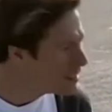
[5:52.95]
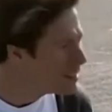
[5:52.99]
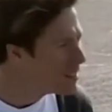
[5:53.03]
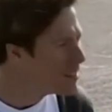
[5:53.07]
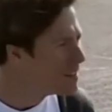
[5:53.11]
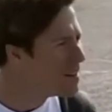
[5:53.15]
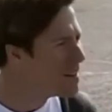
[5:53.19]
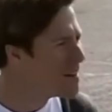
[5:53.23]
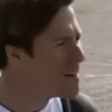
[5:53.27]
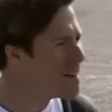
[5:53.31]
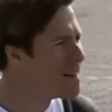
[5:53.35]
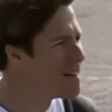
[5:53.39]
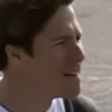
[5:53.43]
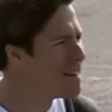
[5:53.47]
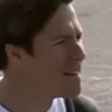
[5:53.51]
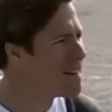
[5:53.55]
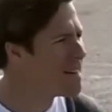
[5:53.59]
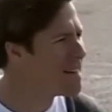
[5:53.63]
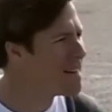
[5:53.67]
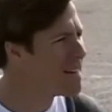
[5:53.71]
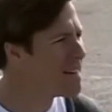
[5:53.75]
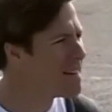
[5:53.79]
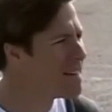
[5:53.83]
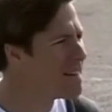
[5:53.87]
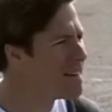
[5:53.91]
I thought about
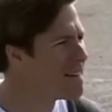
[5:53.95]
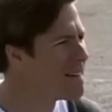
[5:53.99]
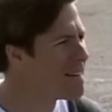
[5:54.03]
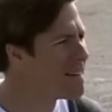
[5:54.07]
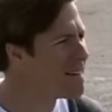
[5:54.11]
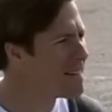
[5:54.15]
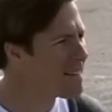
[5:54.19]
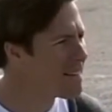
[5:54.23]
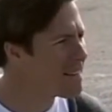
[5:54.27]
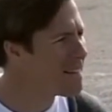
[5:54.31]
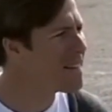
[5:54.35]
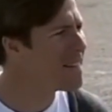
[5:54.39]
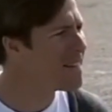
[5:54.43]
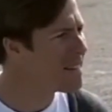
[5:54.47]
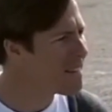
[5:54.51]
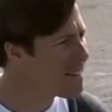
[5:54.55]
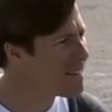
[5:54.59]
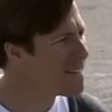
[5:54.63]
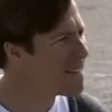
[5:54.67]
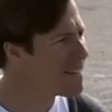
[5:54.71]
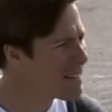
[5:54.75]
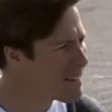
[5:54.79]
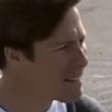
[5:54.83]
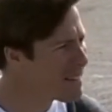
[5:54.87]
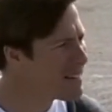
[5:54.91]
bread.
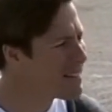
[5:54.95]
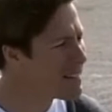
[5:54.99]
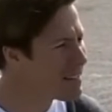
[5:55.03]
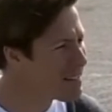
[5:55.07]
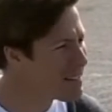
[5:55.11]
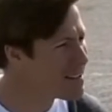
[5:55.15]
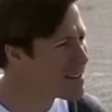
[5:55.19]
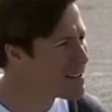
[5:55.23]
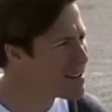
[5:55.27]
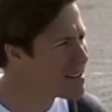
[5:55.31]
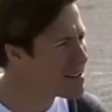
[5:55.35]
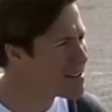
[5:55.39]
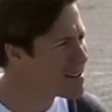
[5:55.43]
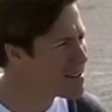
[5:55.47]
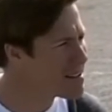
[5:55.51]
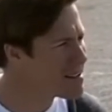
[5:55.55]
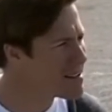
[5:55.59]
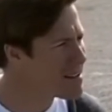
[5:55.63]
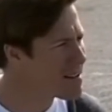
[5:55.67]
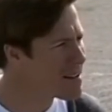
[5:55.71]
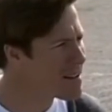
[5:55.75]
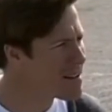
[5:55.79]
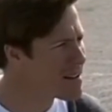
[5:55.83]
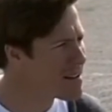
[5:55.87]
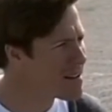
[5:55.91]
And then I thought
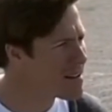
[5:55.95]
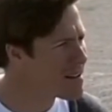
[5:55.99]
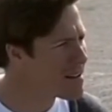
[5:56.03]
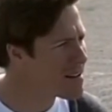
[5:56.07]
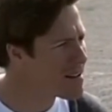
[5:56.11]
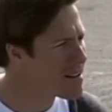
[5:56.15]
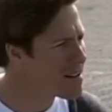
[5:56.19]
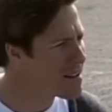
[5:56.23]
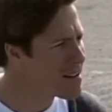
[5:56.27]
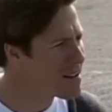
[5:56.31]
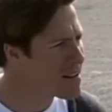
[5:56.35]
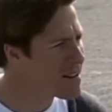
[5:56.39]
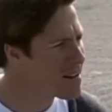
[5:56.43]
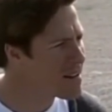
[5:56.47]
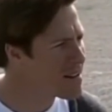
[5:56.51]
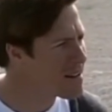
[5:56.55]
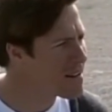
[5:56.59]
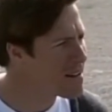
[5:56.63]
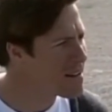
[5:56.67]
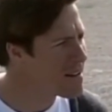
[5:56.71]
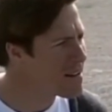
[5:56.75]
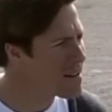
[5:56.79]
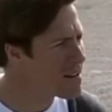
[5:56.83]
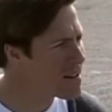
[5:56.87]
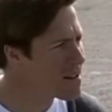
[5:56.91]
about those little plastic
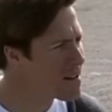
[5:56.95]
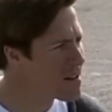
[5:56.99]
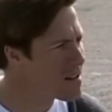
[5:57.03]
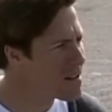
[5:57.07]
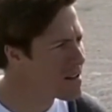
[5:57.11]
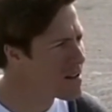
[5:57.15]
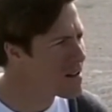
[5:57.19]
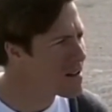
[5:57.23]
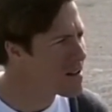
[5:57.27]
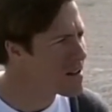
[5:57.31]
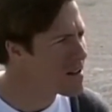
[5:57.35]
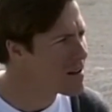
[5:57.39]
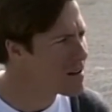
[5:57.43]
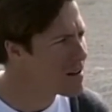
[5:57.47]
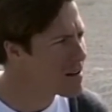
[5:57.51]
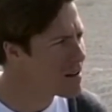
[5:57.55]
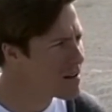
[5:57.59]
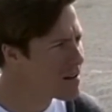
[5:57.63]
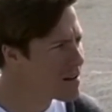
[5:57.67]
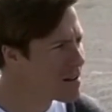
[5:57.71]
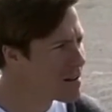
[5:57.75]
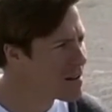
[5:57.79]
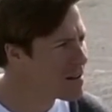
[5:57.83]
bags that toys come in in the